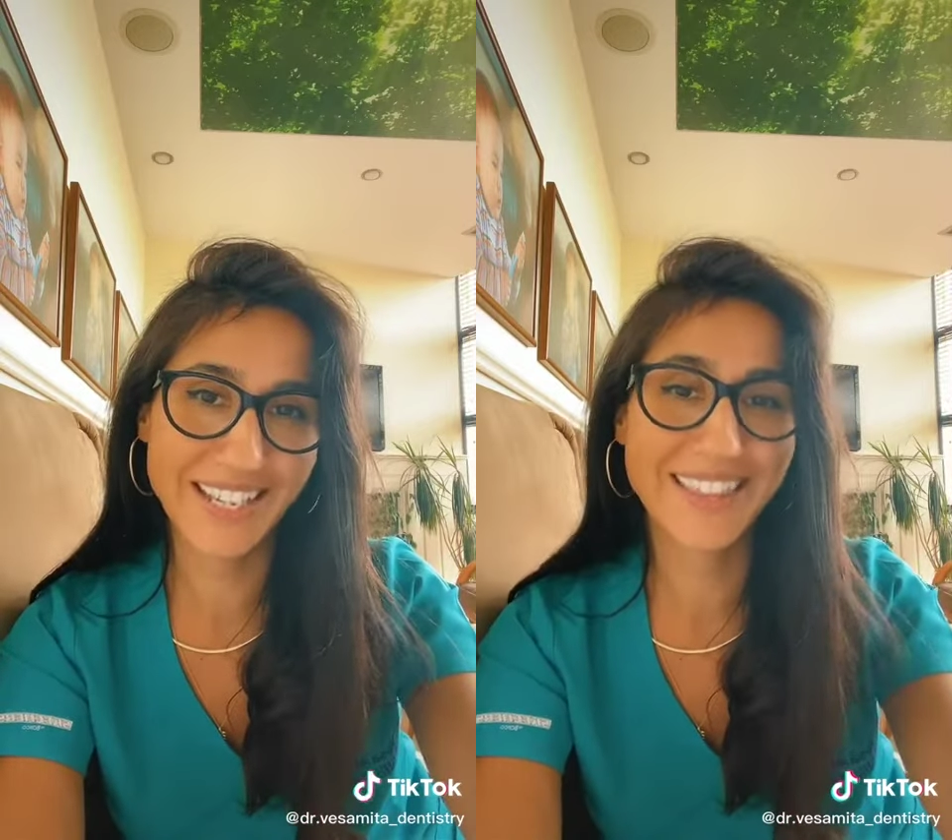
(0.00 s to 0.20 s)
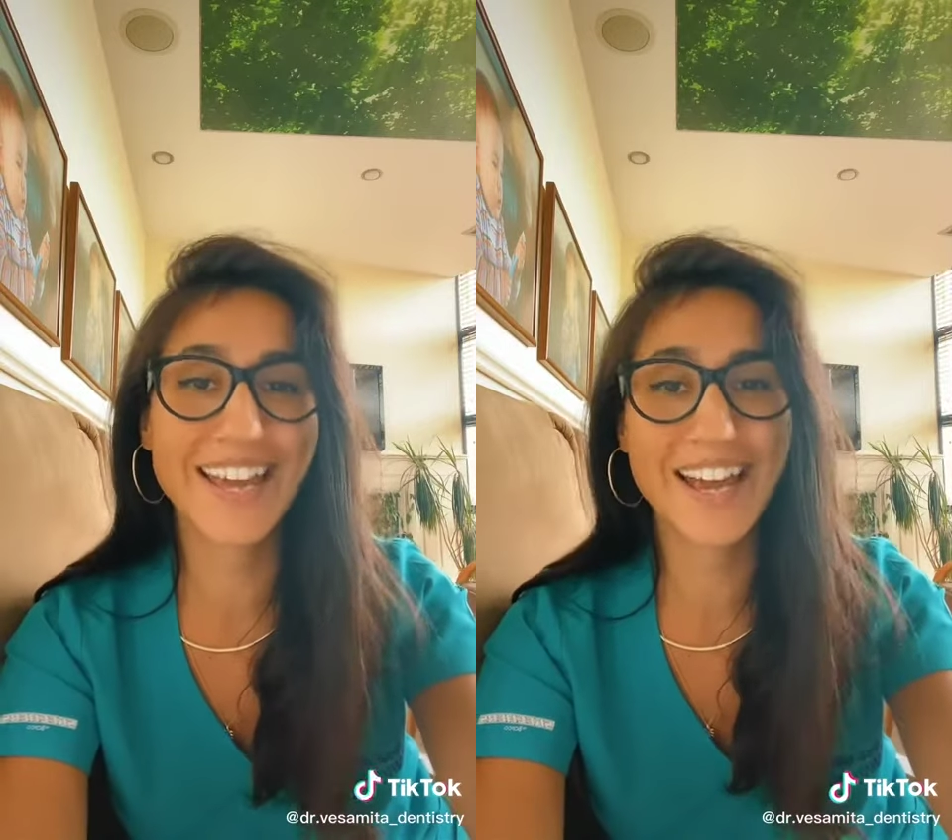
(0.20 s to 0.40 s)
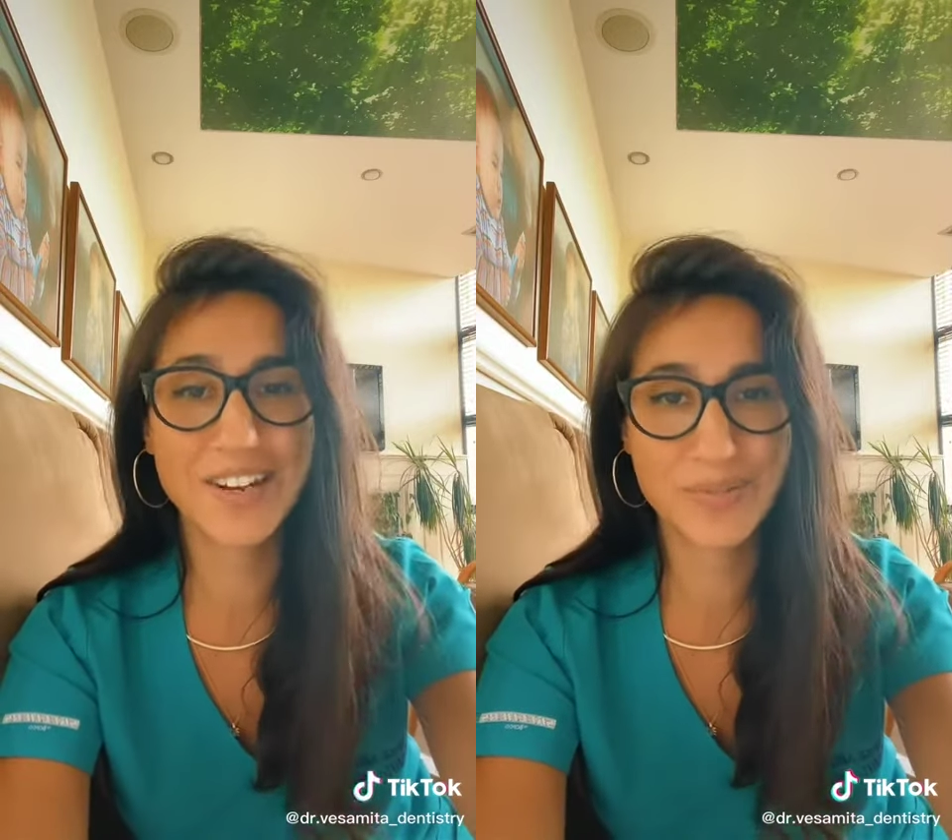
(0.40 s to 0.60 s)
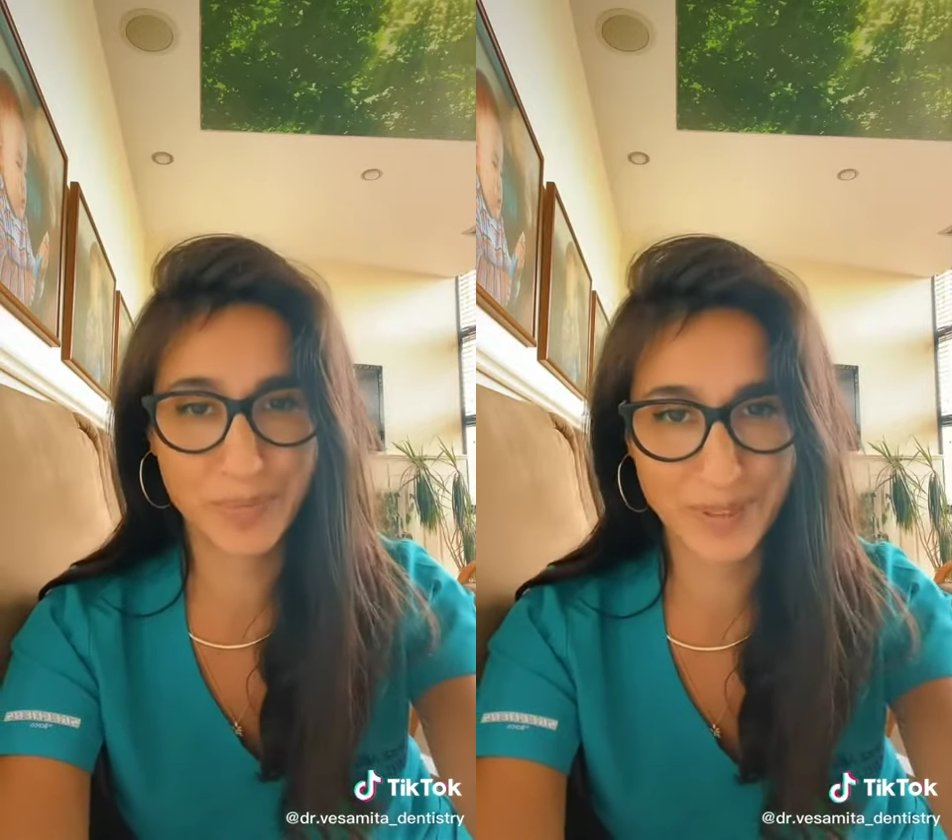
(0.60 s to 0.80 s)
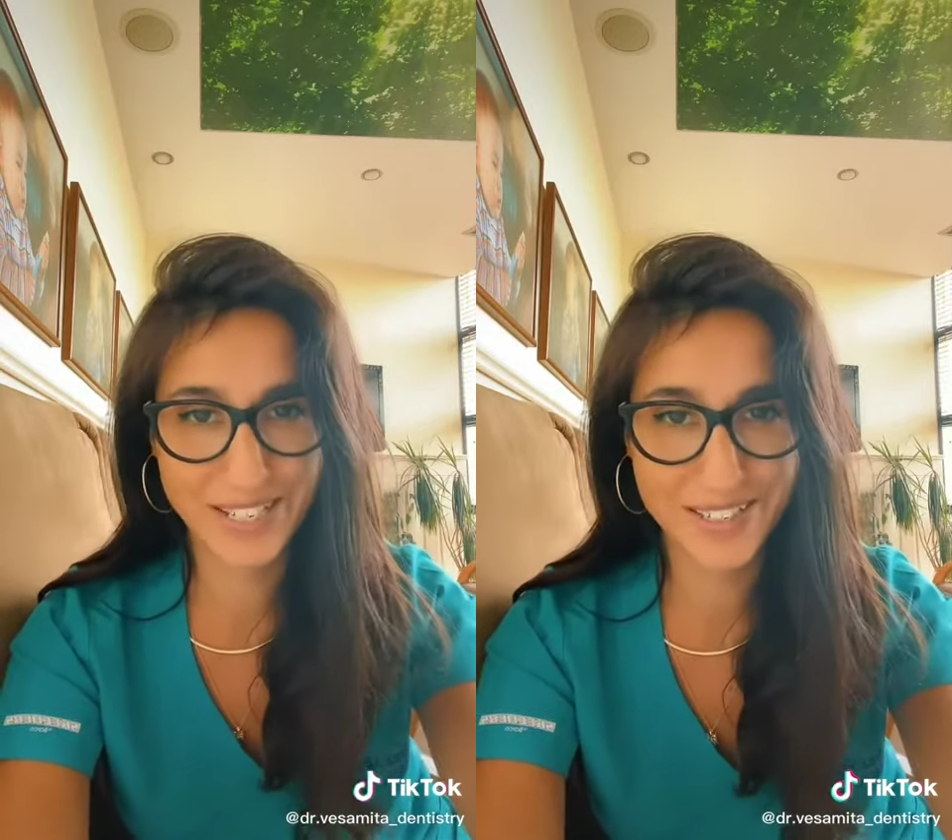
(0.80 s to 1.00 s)
and
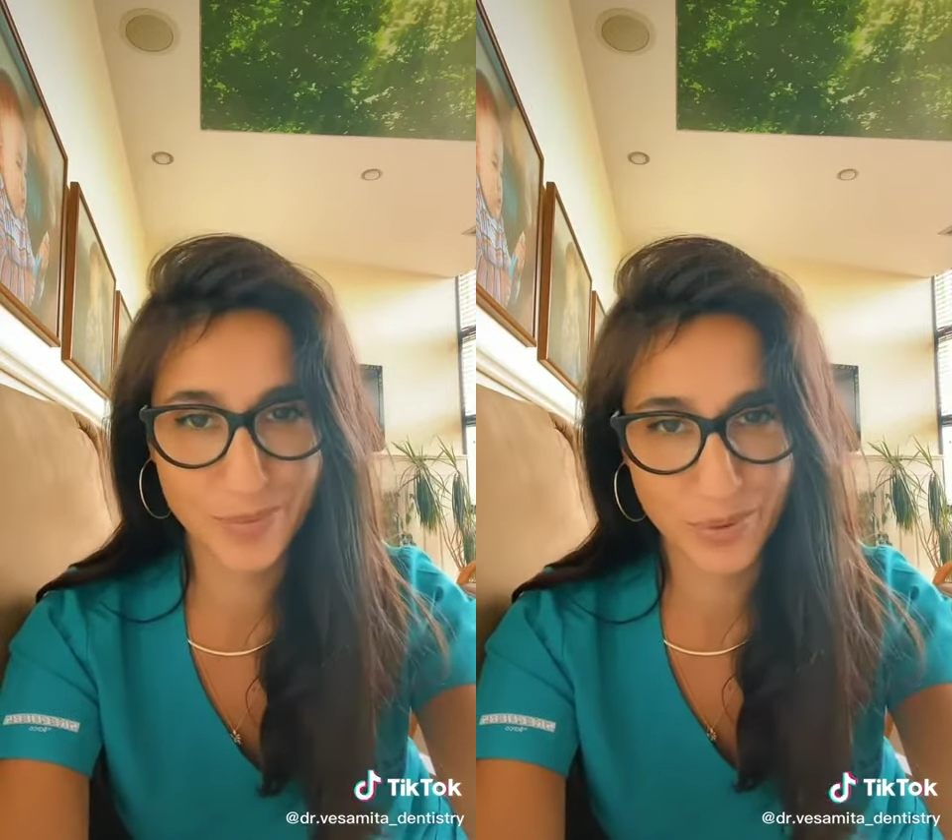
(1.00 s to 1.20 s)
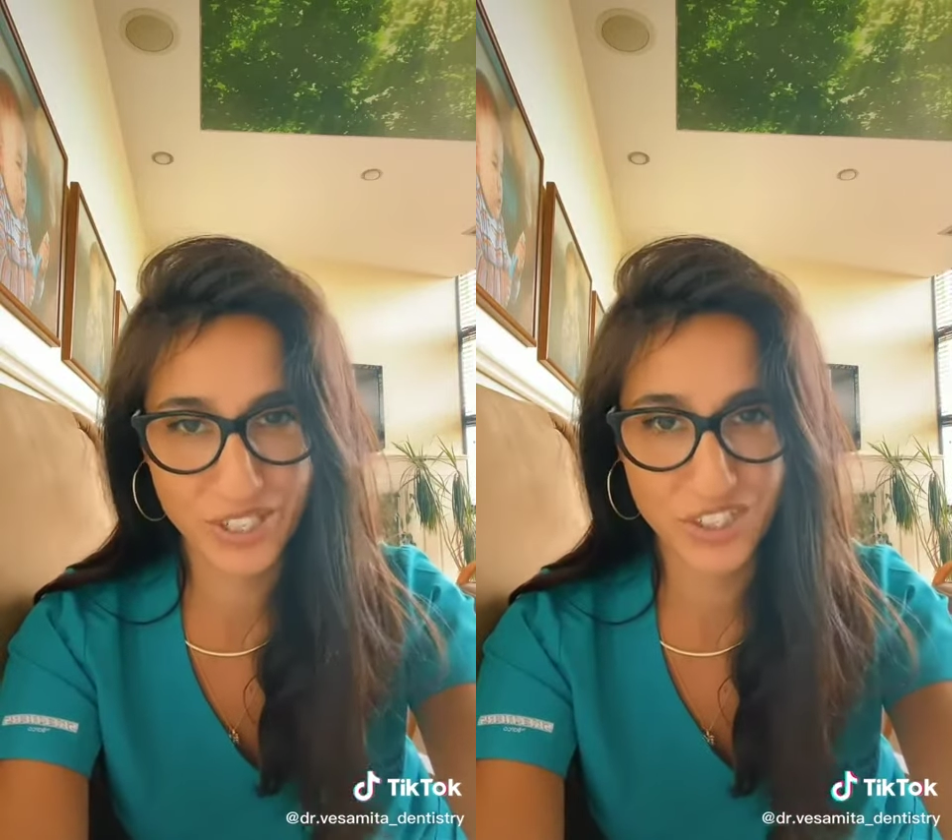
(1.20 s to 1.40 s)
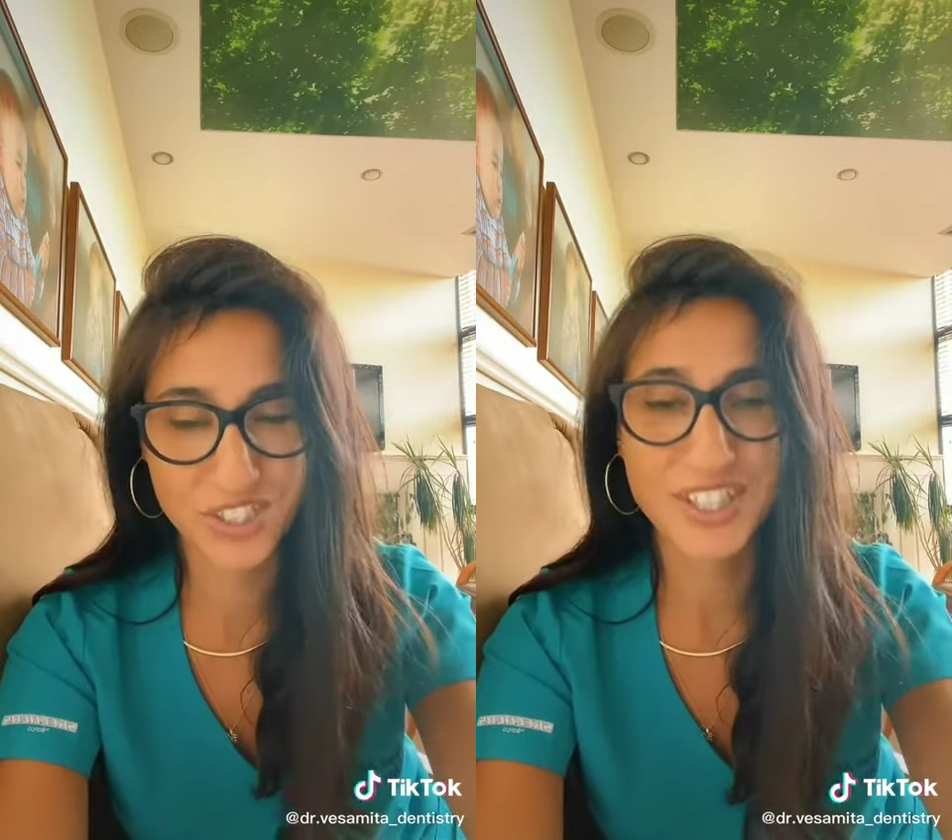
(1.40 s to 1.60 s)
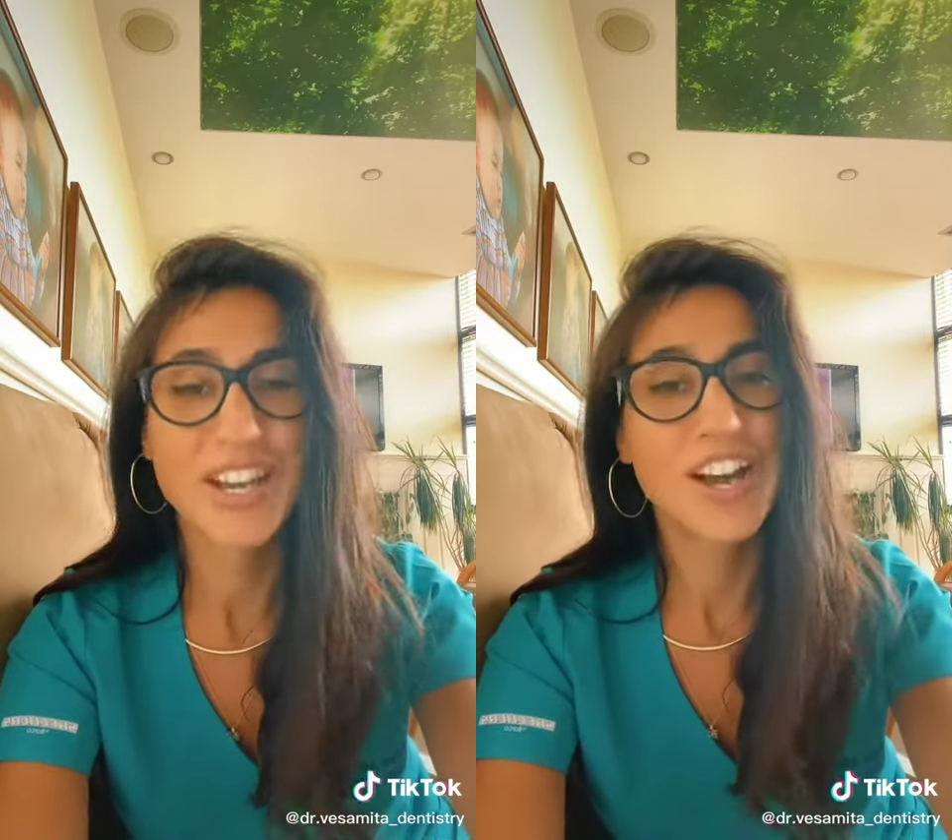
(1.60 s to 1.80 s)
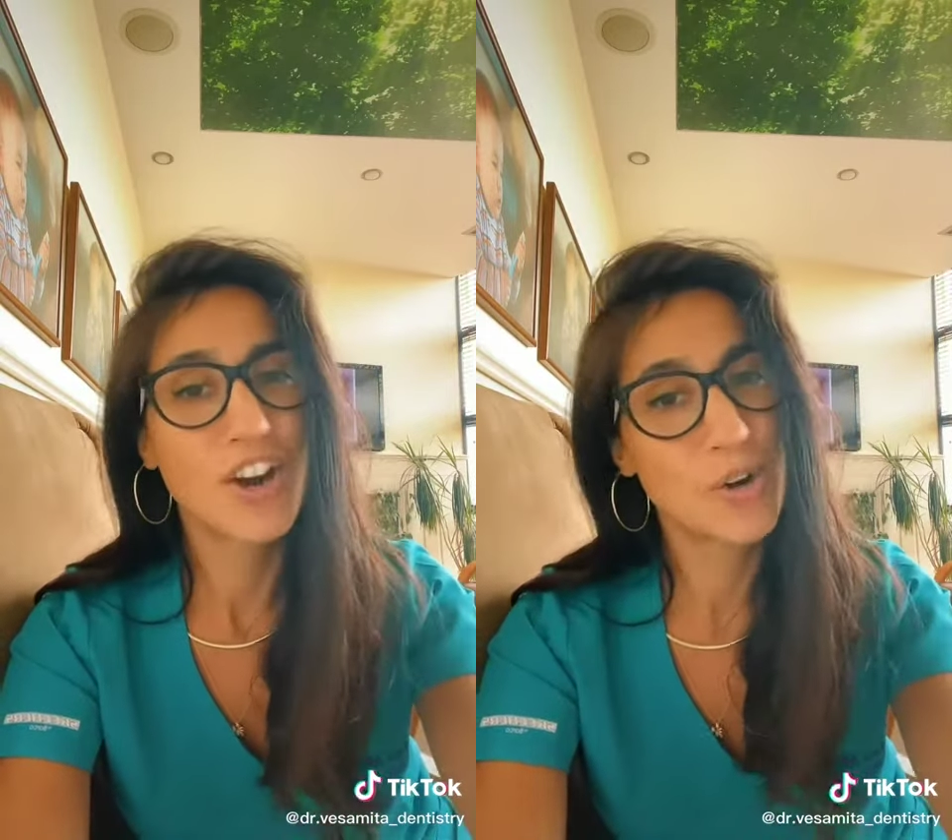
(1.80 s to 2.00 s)
replace the bridge.
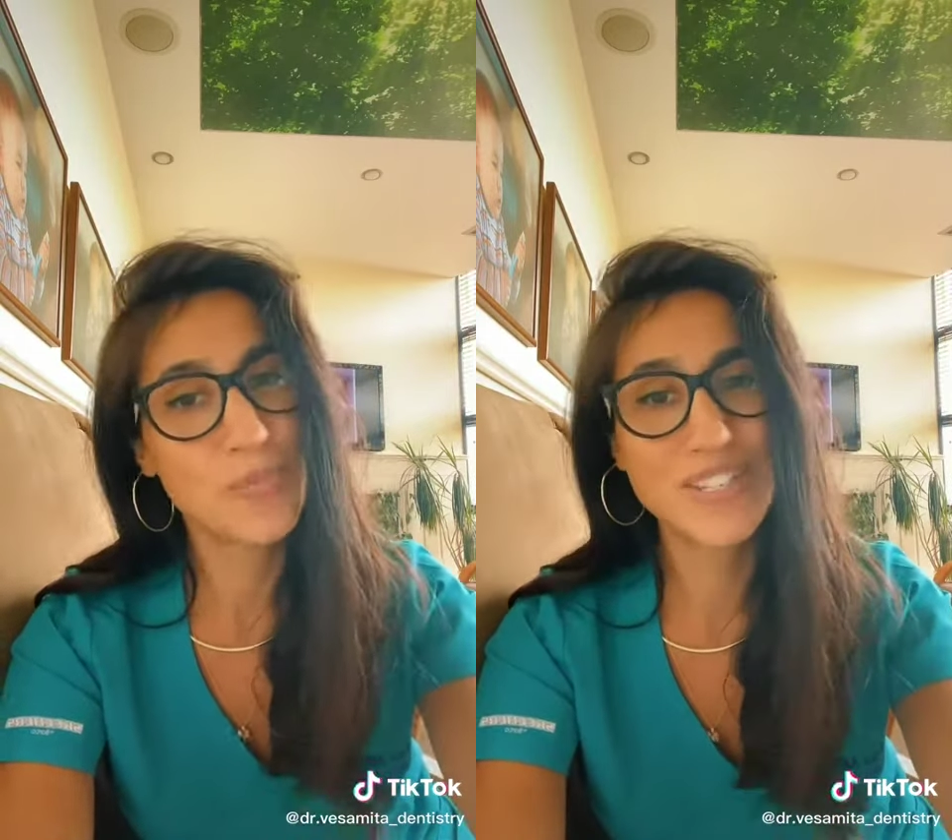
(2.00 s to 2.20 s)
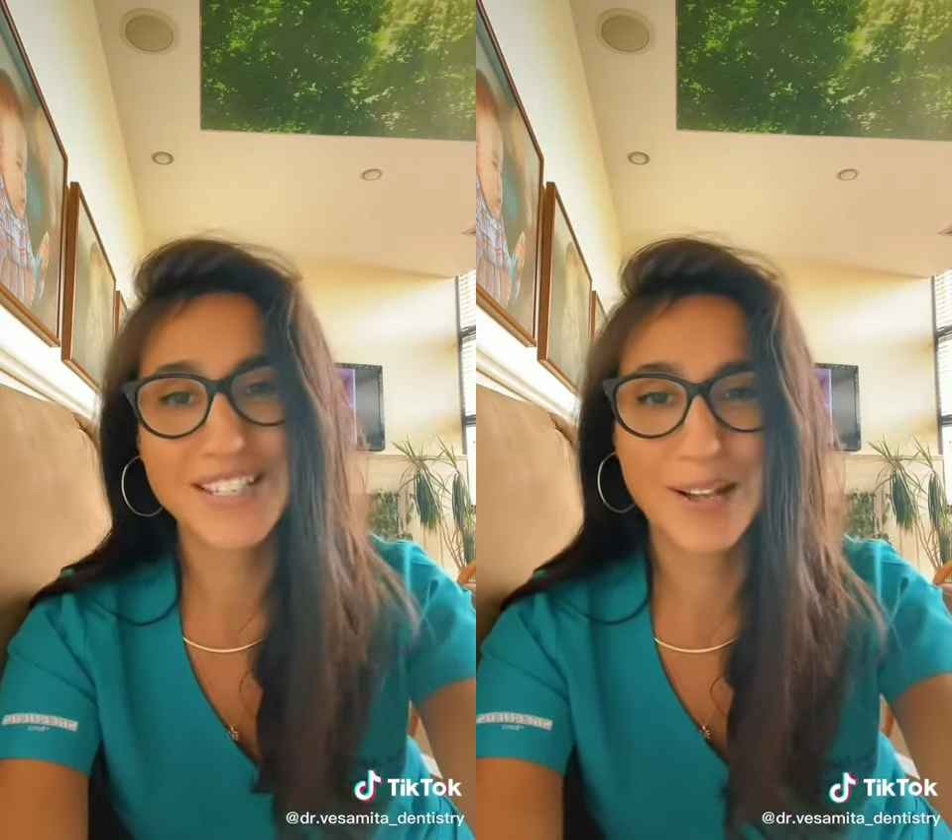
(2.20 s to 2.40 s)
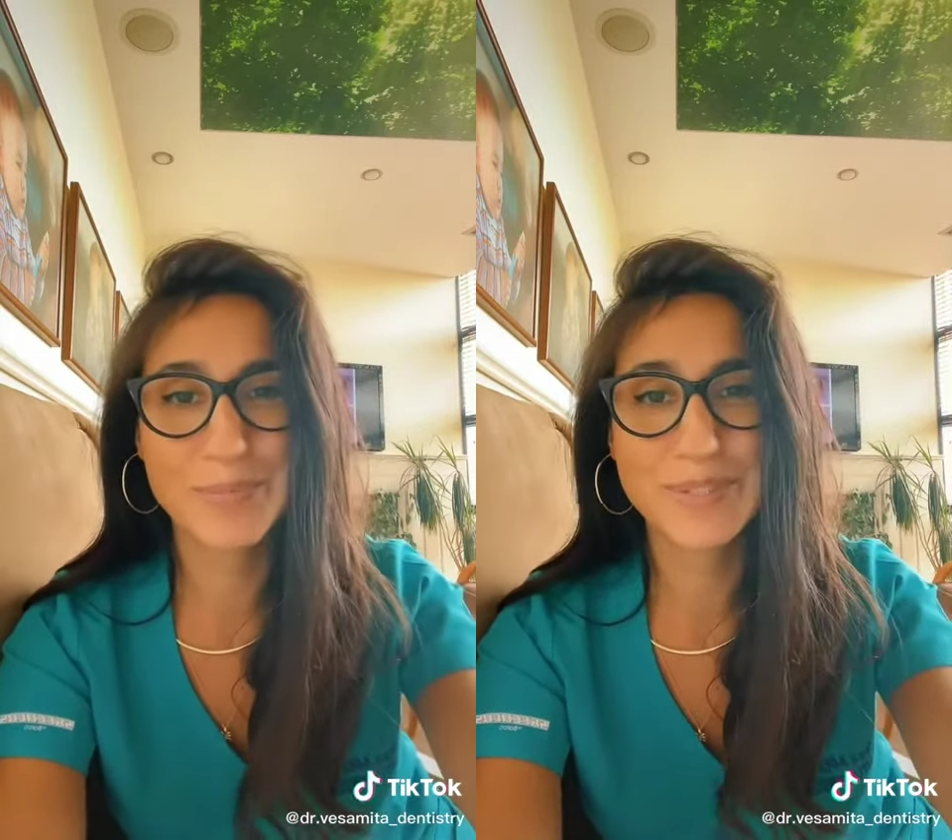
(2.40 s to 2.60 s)
Hope this helps.